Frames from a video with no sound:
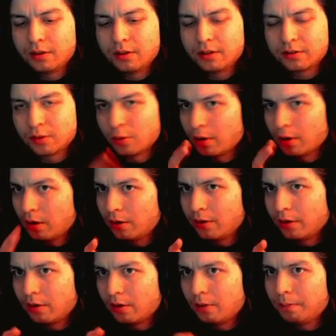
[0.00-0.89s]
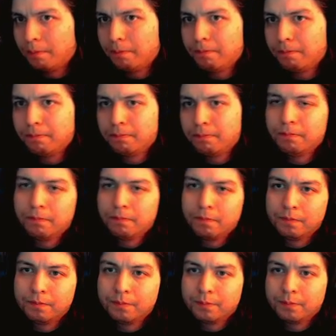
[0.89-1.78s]
So all in all,
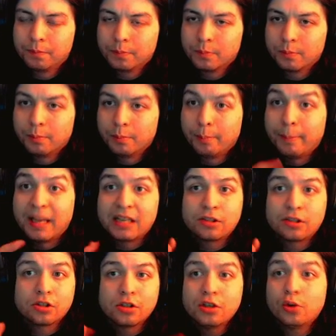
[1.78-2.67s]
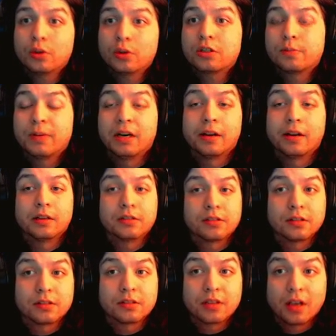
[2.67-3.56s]
make sure you experience
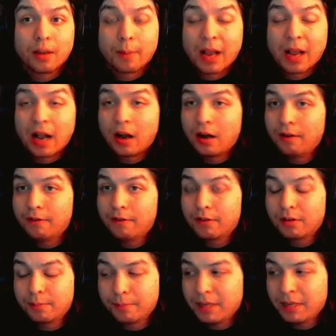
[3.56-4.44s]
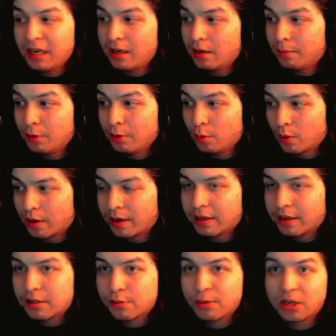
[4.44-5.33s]
this game. However medium you want to
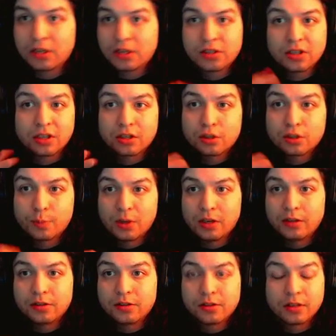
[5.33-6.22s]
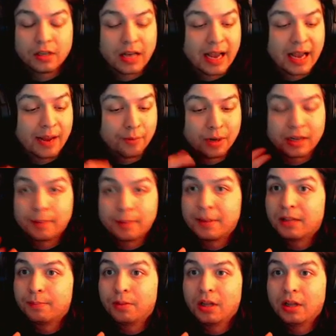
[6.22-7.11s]
experience it. I
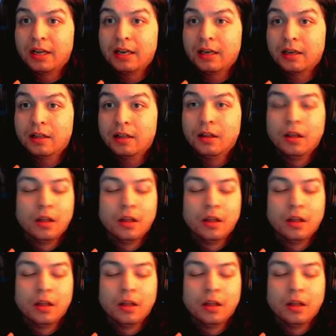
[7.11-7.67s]
recommend playing it.